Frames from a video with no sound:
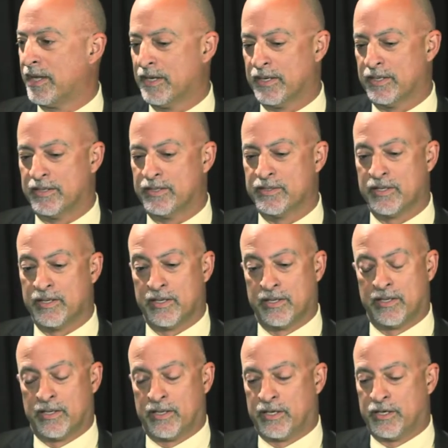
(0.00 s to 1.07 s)
And
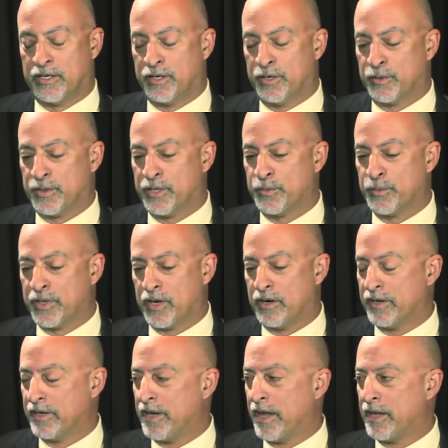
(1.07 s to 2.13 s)
you know, here we
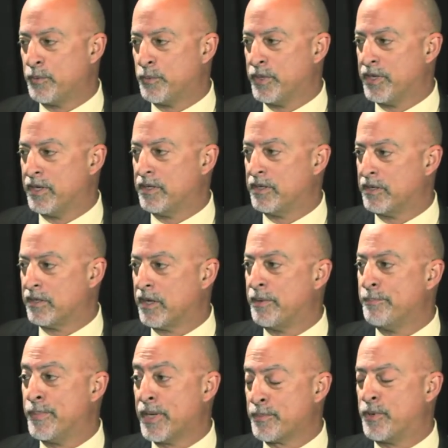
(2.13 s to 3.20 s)
are today where a
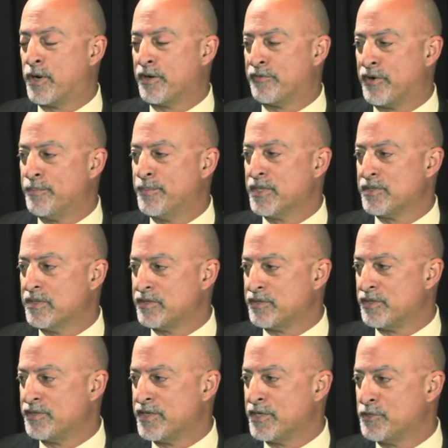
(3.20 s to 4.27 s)
big part of our
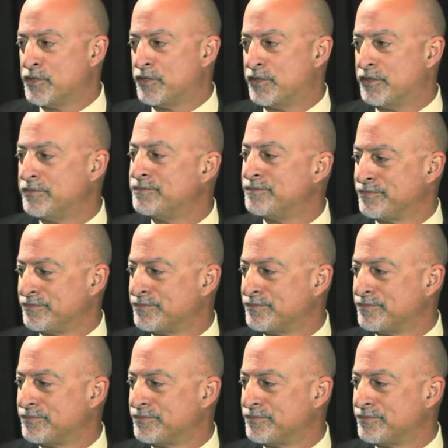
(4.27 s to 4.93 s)
business is digital.